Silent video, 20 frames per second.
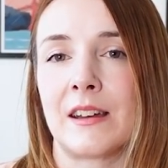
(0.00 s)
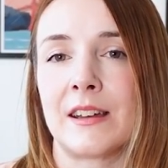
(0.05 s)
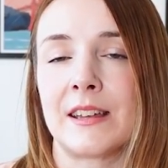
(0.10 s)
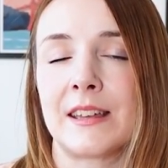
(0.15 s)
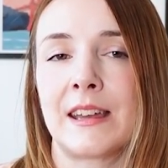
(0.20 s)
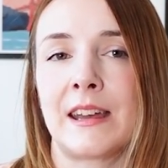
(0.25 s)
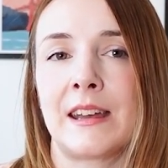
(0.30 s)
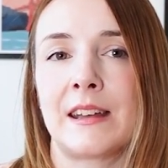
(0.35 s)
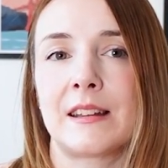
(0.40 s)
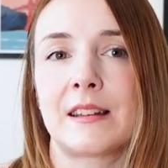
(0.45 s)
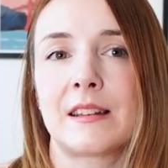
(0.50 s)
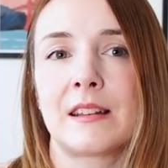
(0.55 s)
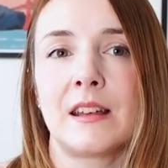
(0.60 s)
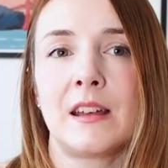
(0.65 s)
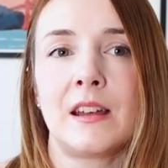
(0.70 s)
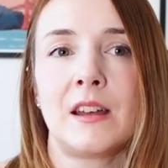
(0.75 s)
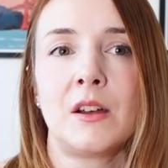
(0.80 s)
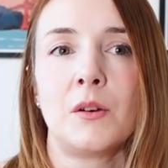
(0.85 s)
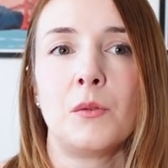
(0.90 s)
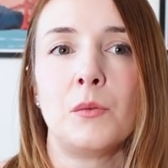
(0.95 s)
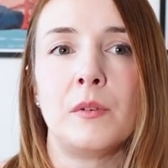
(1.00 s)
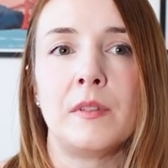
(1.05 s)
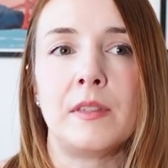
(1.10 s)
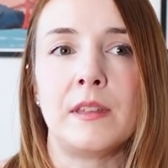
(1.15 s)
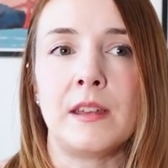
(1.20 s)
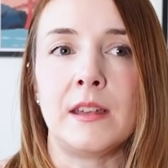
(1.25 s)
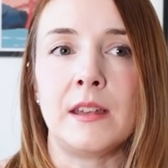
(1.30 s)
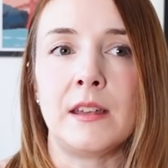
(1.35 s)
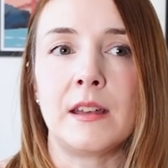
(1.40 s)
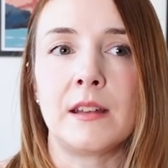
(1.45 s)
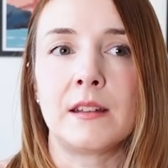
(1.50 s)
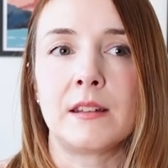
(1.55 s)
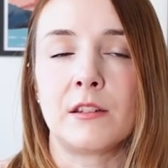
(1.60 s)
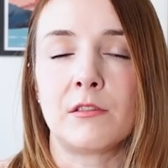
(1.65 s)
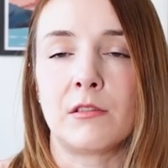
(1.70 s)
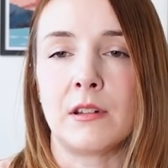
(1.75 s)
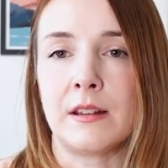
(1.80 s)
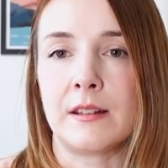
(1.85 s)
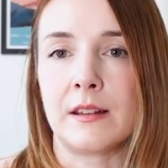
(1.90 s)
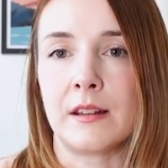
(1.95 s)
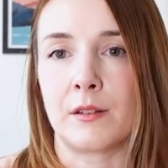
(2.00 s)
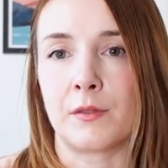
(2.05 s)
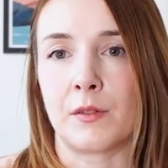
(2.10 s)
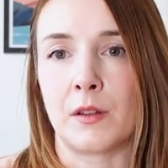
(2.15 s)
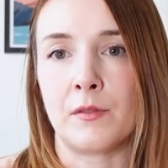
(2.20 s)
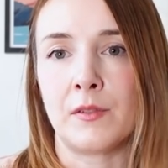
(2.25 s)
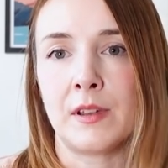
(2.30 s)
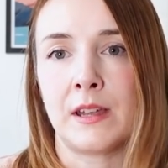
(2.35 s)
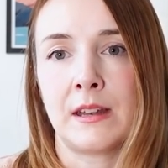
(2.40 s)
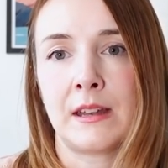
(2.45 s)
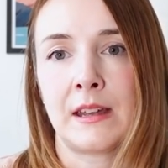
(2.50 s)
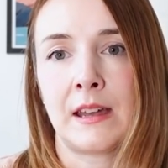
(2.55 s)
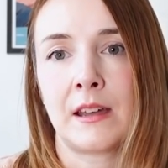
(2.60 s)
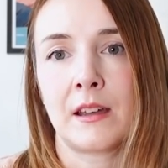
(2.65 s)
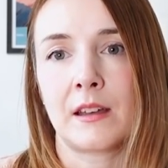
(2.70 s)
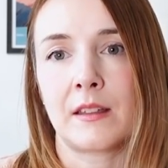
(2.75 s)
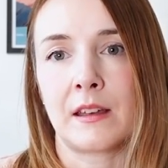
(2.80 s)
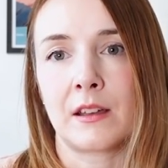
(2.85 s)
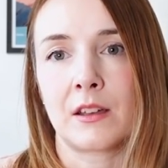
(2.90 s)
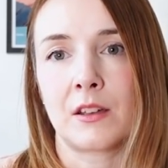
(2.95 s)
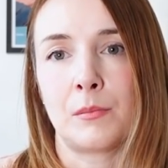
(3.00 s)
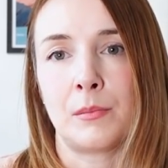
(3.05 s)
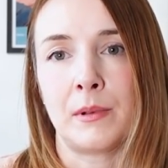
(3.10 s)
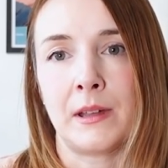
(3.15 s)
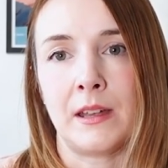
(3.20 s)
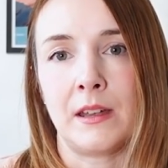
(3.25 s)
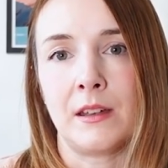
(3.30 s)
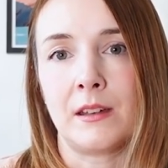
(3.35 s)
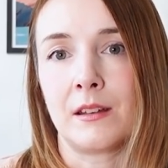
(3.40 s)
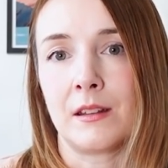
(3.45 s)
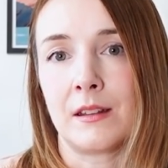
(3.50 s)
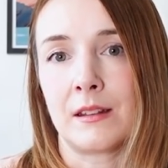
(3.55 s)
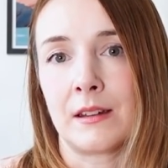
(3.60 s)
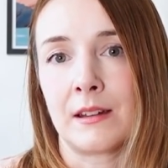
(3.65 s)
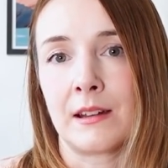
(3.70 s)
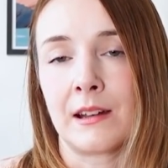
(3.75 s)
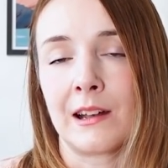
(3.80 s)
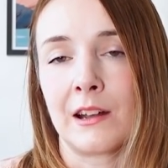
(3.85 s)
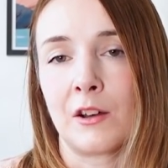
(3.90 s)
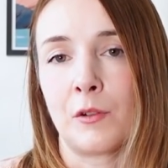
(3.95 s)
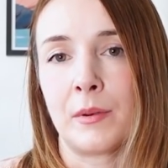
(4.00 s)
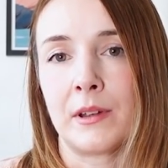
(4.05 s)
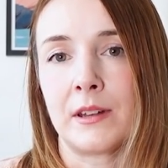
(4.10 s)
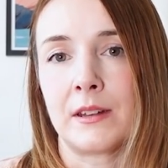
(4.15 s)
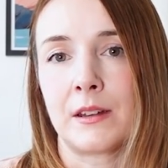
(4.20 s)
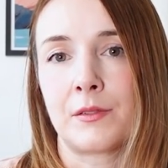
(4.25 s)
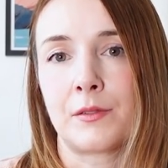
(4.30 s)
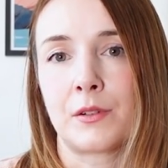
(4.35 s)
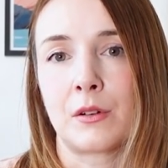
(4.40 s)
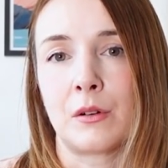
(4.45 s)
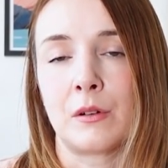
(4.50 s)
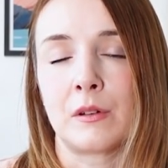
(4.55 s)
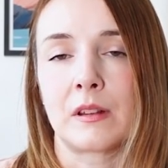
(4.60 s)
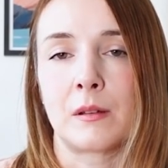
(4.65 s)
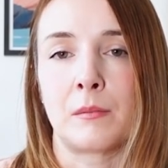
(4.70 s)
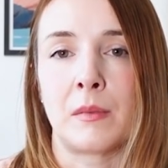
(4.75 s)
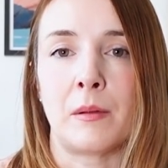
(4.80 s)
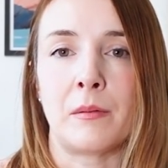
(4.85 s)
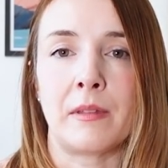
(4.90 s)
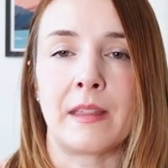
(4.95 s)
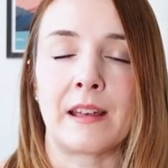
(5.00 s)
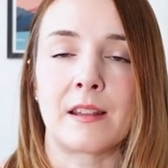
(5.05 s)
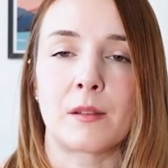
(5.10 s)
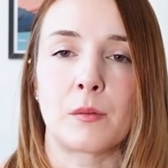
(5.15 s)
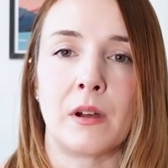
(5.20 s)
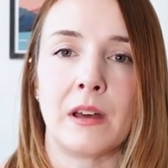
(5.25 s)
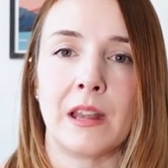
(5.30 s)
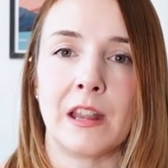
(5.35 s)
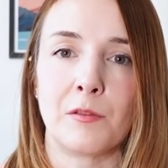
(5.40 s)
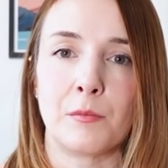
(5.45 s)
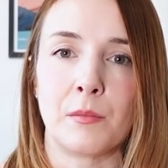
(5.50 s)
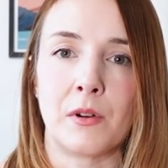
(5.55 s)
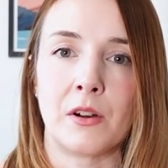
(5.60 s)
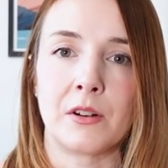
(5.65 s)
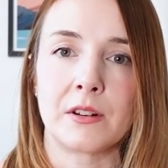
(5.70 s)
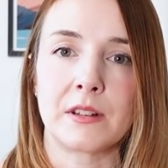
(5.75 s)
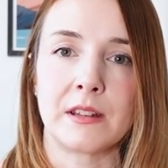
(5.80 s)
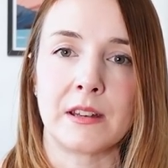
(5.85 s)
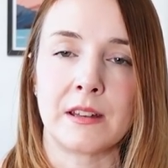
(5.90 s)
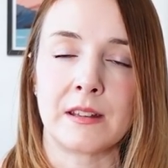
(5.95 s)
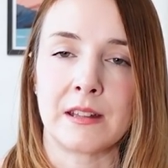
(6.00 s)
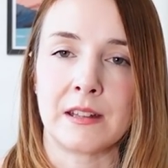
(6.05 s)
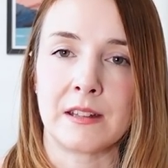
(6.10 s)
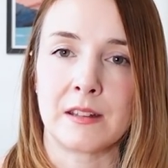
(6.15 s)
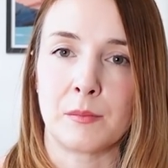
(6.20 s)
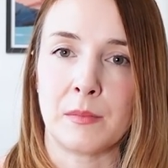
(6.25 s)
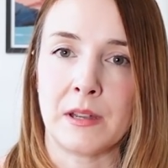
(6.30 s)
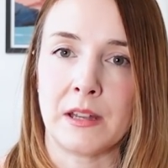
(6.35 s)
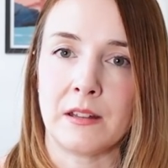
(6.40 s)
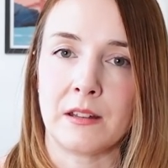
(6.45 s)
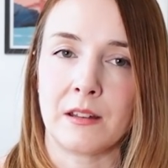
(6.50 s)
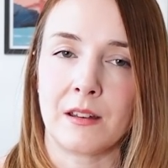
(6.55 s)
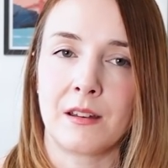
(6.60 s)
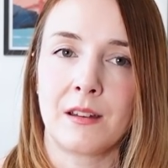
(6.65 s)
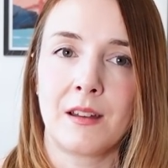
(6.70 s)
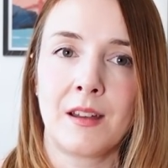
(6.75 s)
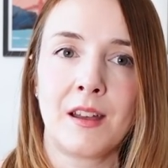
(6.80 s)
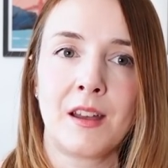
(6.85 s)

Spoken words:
I guess with the decreases for the V-neck, that could be considered a little bit difficult, so maybe that's why they've marked it as intermediate.